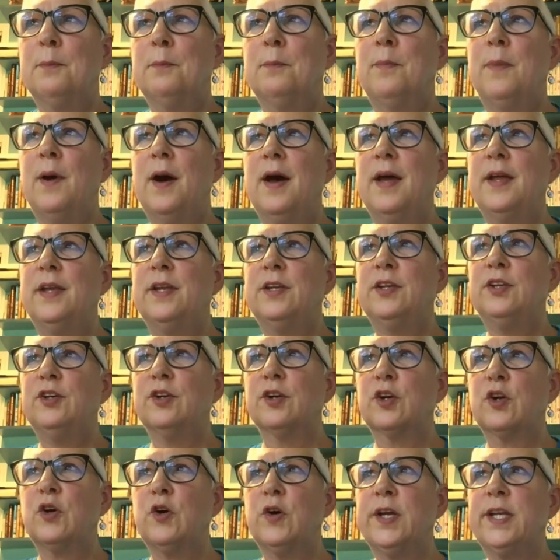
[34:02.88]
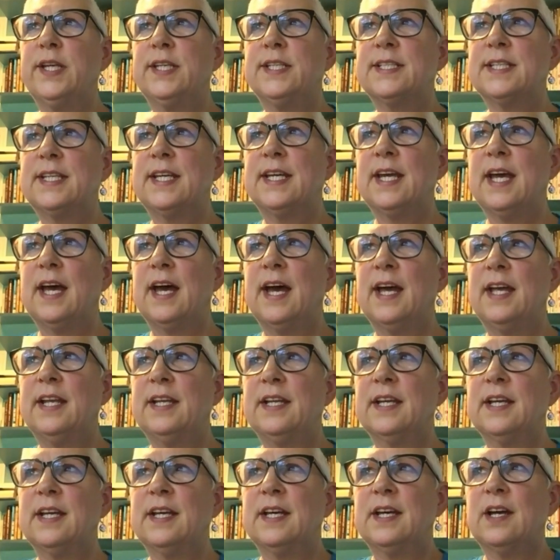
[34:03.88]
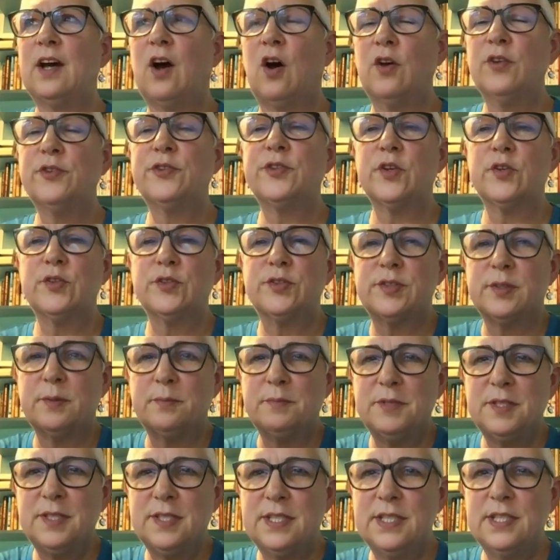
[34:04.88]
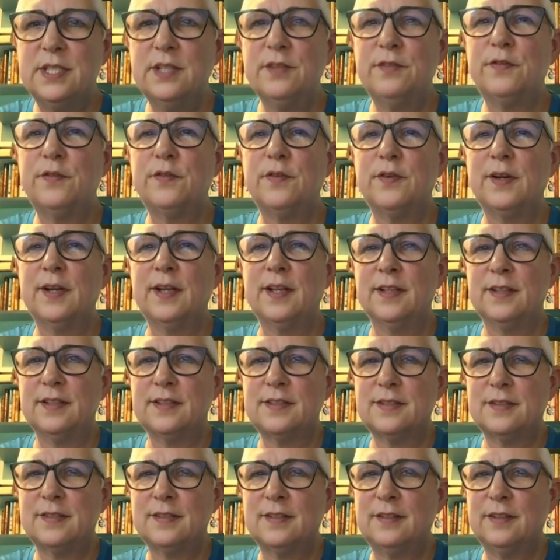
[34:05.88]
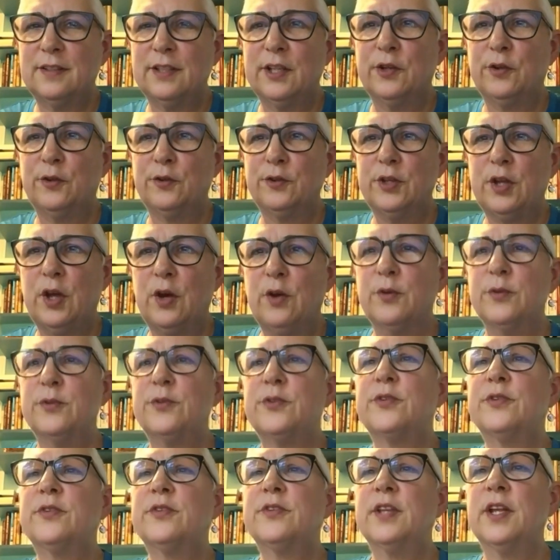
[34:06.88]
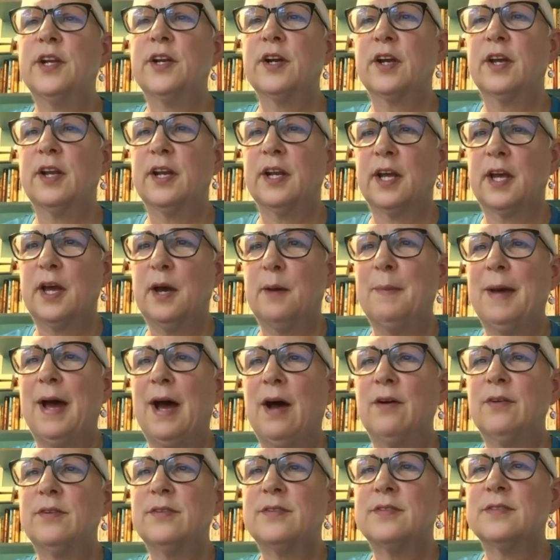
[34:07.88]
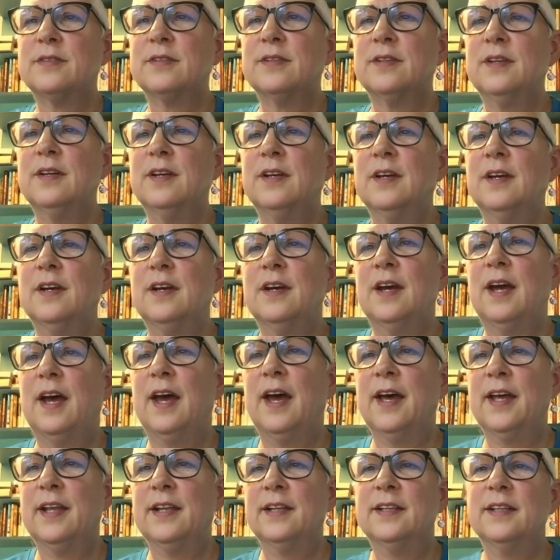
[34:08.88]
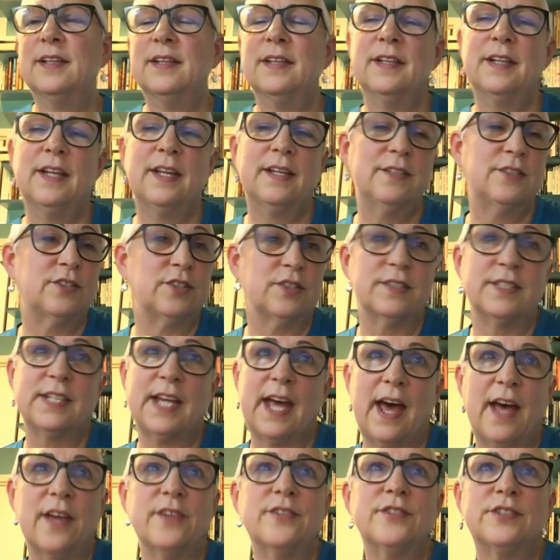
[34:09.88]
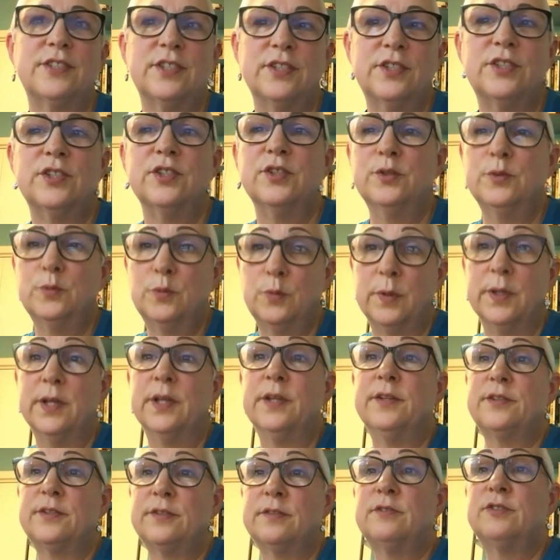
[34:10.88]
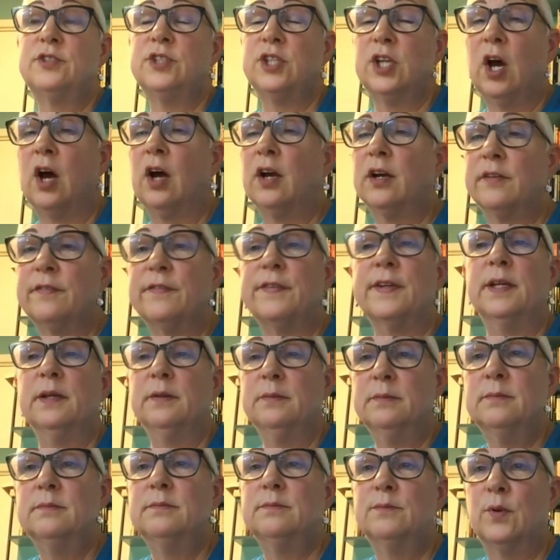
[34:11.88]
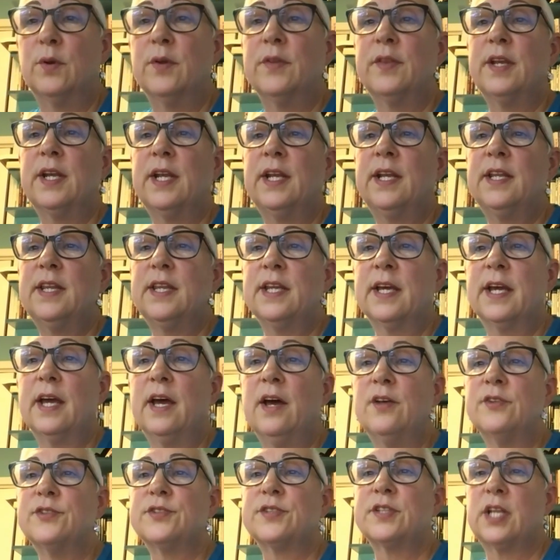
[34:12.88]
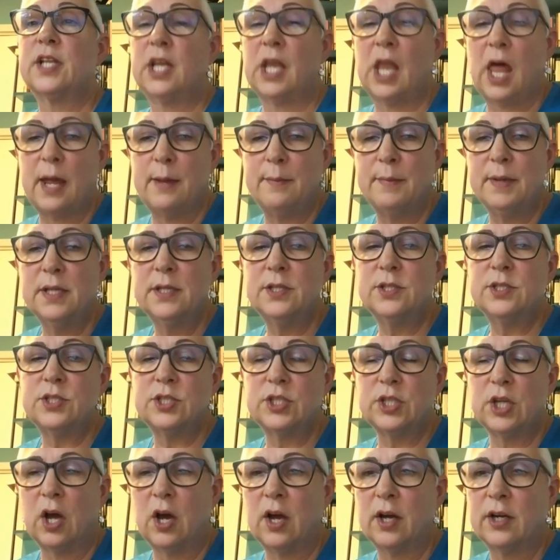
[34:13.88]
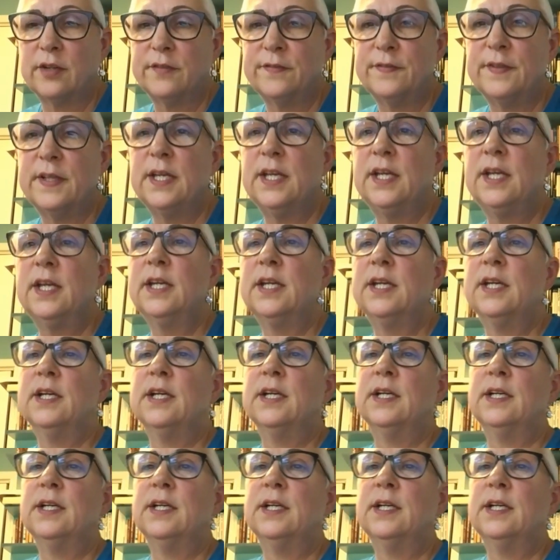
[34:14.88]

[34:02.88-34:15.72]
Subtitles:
but you're going to get also some different little notes that are going to come out. And it just has to do with geography more than anything else, climate, geography,